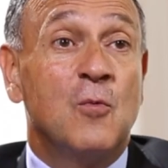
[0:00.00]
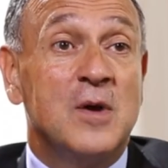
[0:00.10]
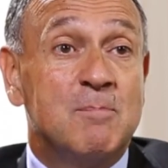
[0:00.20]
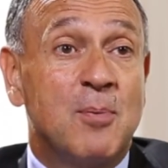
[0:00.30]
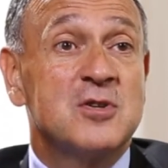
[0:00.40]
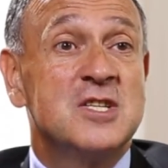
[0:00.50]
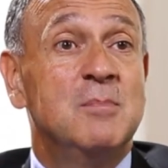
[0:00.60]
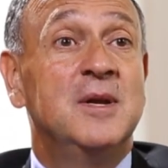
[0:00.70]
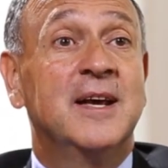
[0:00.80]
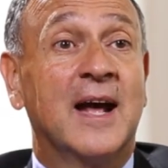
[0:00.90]
we
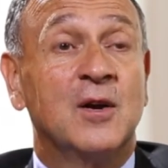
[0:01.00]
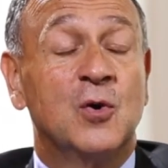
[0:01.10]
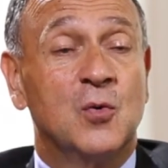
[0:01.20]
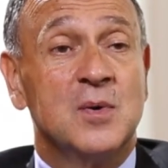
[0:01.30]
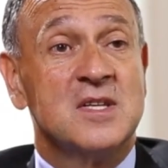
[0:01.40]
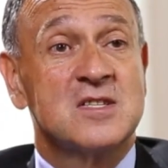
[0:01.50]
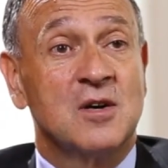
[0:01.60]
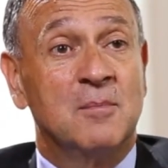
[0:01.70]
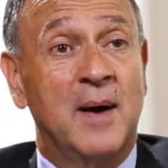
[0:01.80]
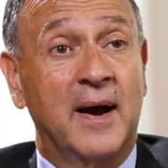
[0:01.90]
possibly can grow in
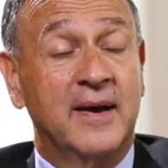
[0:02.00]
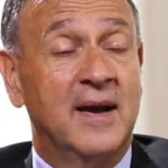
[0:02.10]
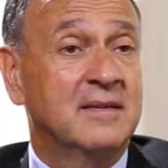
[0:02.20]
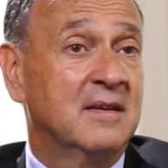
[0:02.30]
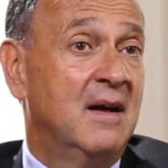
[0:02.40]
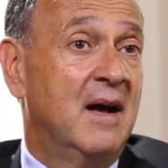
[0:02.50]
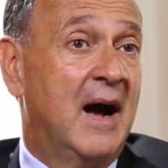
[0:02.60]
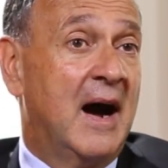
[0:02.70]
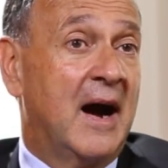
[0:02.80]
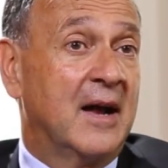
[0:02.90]
some markets.
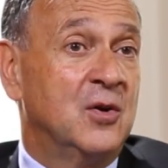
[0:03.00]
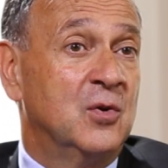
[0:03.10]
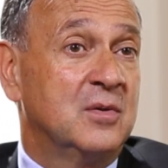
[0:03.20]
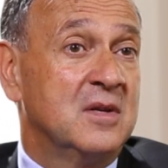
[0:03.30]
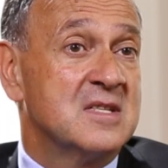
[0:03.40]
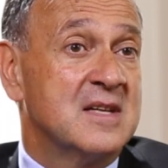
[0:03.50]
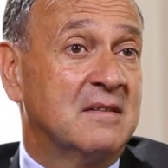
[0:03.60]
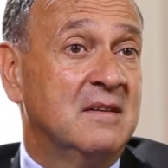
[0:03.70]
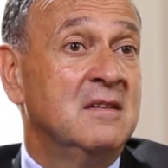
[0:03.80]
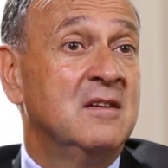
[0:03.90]
I noticed
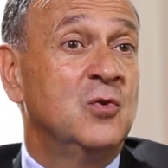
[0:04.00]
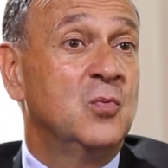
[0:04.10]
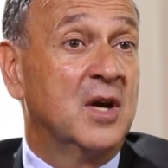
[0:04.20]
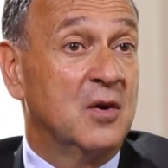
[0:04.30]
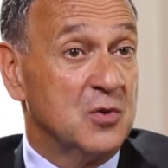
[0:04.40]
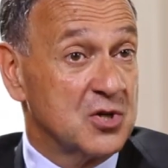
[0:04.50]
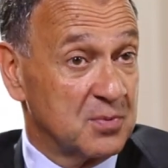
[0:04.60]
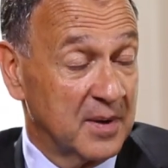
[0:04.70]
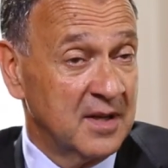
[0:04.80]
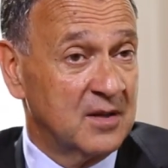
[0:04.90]
that in the UK we
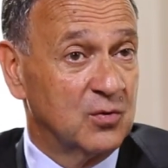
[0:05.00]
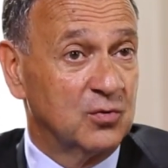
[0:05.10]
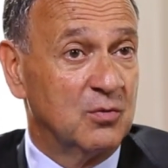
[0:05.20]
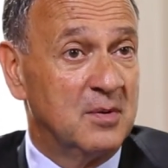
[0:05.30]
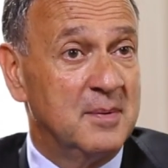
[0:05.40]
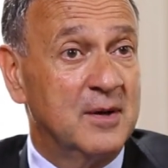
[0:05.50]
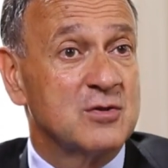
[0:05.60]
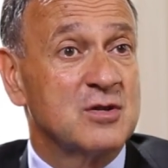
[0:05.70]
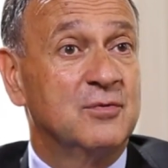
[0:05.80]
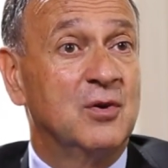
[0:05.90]
shrink, notably
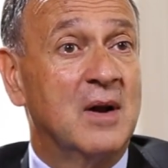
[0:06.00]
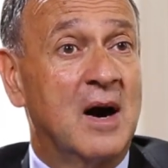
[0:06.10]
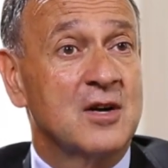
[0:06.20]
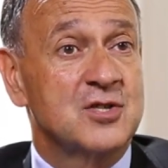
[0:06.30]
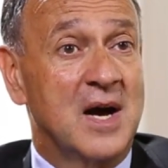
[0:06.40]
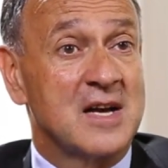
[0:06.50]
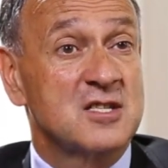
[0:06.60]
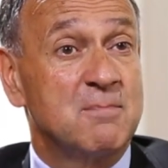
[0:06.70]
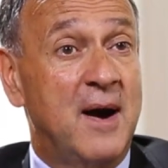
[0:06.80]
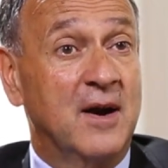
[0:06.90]
because of the large
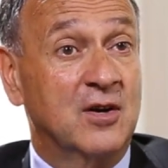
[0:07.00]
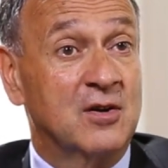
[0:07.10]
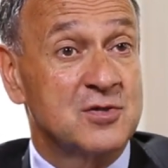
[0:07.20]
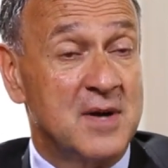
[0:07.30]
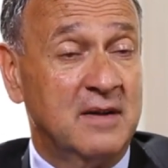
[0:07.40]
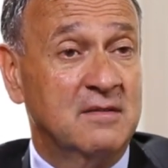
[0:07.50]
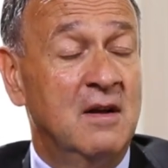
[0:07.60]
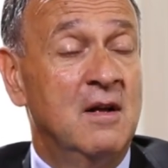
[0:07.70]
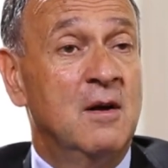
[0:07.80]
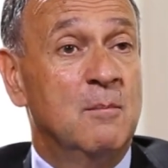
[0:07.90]
Aspire contract,
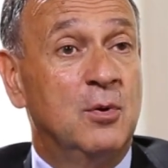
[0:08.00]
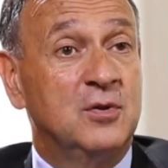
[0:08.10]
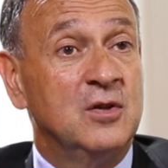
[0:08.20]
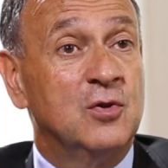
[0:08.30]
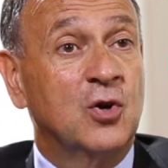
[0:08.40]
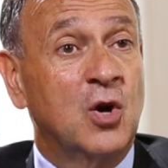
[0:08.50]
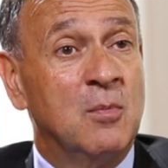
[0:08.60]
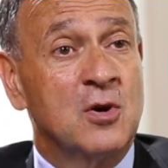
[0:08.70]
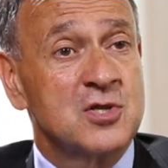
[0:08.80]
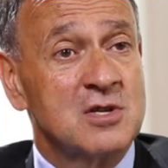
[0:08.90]
but in the
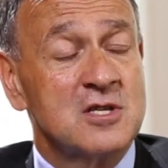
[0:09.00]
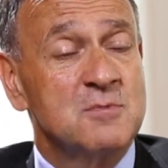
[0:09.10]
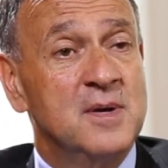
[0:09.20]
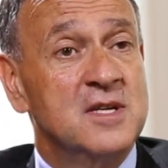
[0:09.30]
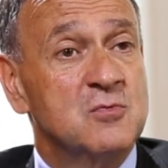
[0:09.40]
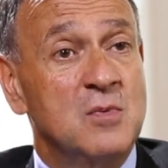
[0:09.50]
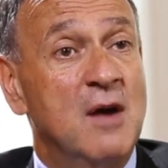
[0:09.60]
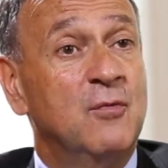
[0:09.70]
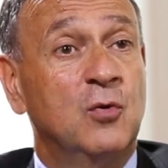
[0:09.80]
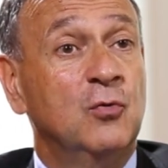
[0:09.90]
commercial space we
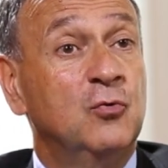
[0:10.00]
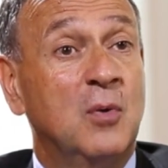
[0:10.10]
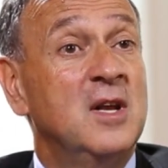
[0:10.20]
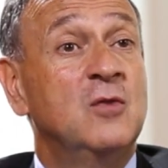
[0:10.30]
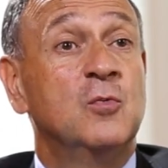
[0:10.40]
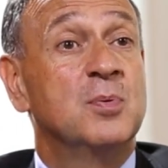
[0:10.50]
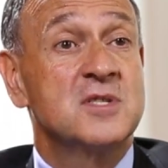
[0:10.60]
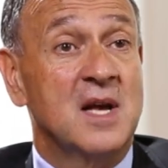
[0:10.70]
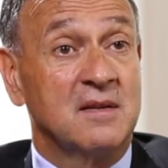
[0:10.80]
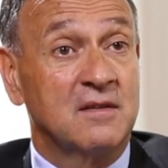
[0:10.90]
have grown
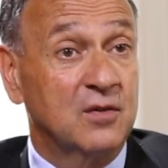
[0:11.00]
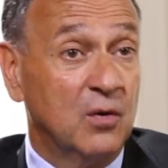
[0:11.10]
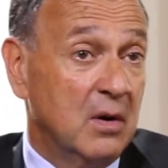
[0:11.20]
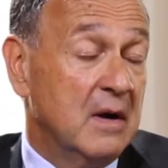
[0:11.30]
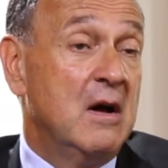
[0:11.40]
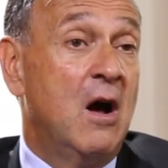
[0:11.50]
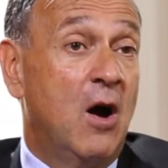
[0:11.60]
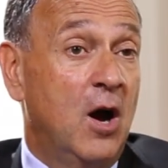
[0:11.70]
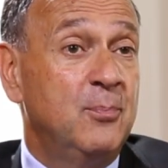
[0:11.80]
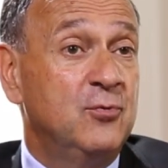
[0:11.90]
22%. So
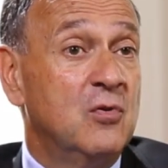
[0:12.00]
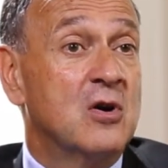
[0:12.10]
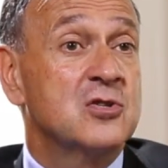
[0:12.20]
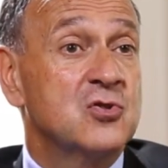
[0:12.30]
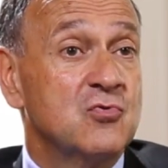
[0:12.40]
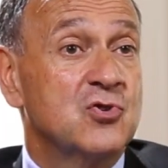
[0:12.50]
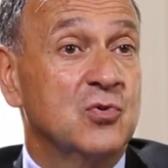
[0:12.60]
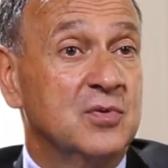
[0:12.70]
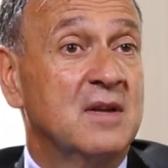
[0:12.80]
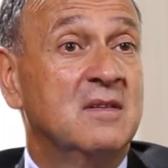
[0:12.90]
up to us to
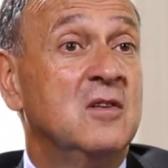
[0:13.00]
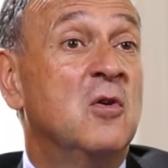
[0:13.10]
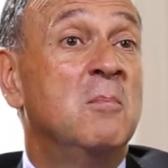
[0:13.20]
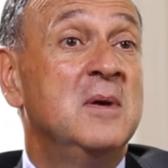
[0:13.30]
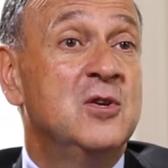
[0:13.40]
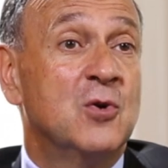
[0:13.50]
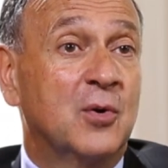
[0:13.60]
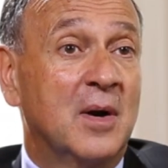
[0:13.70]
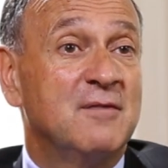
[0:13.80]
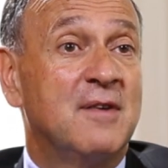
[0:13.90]
show that in a
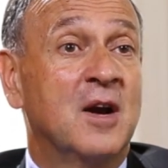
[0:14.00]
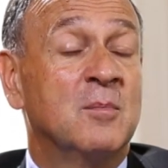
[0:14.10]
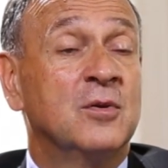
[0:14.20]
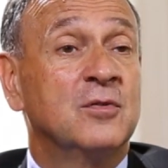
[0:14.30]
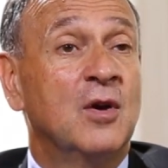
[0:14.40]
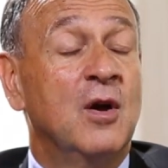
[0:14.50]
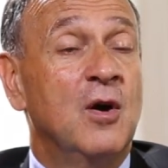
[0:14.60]
mediocre environment